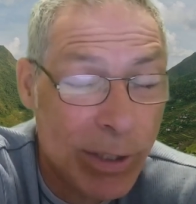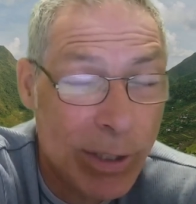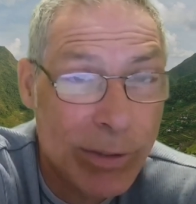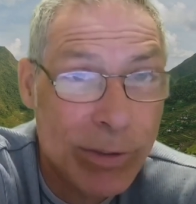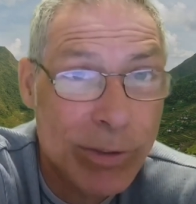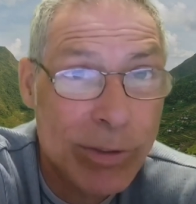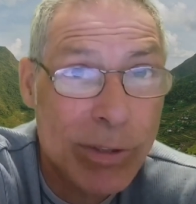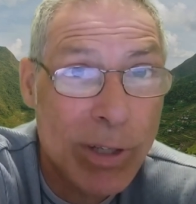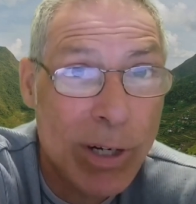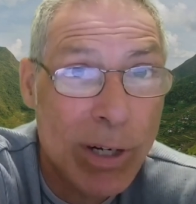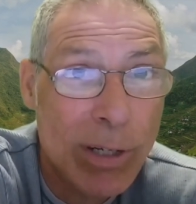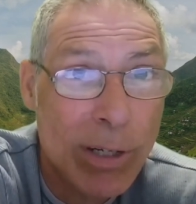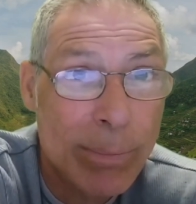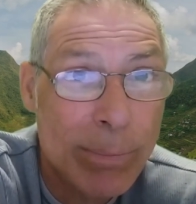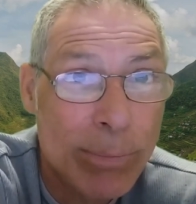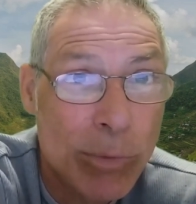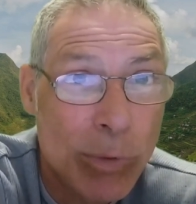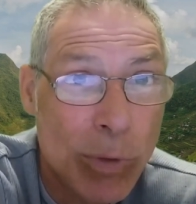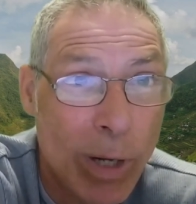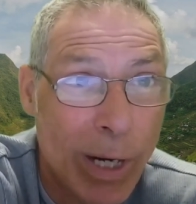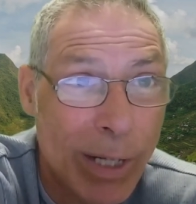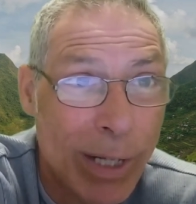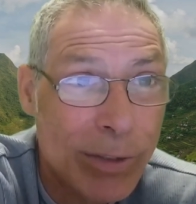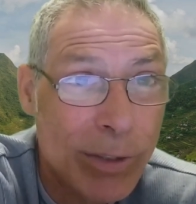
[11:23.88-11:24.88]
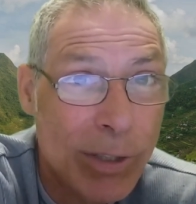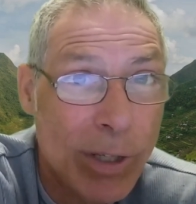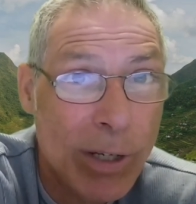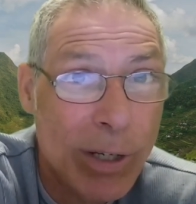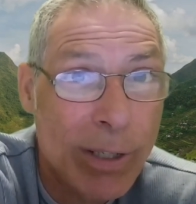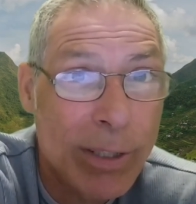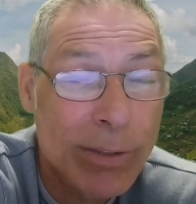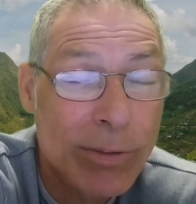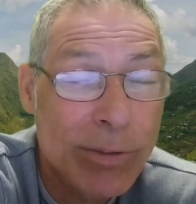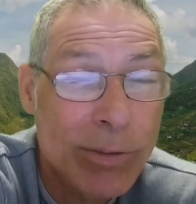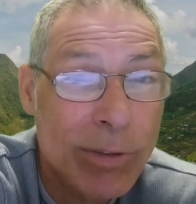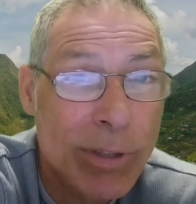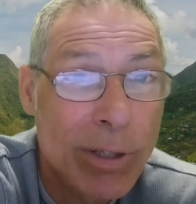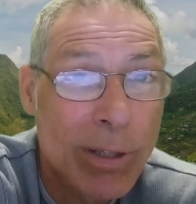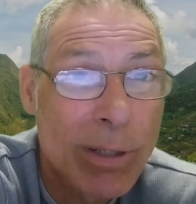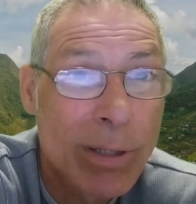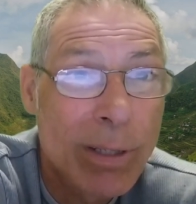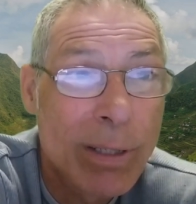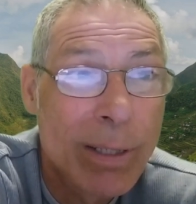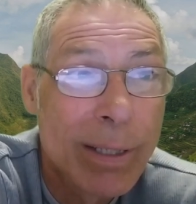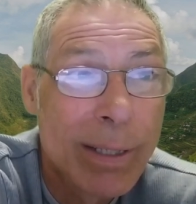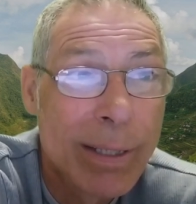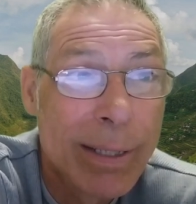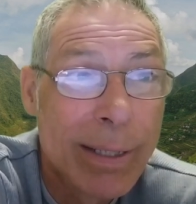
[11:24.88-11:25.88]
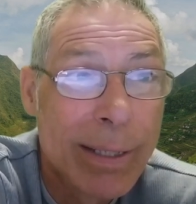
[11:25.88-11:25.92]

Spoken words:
on startup, crashing on install.